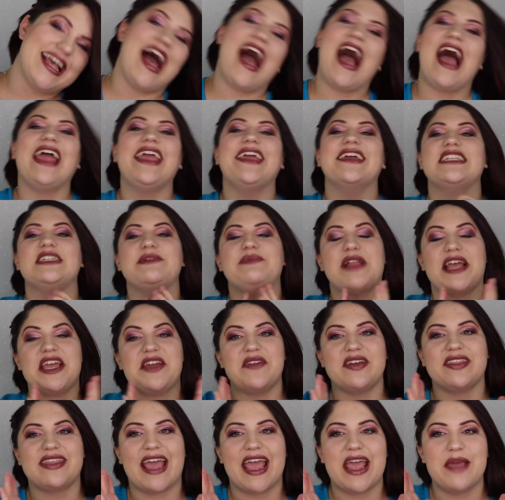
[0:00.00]
I get to play
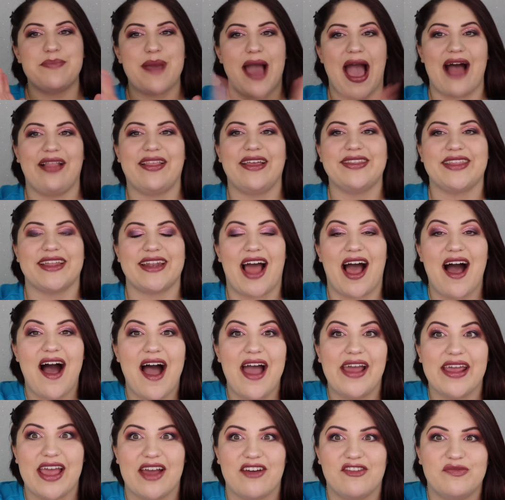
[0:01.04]
with a palette that
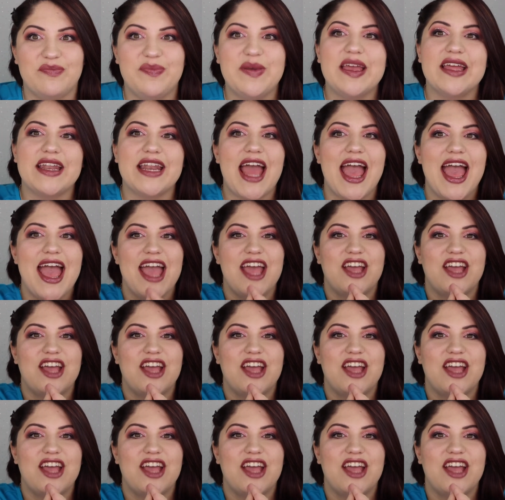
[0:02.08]
I have been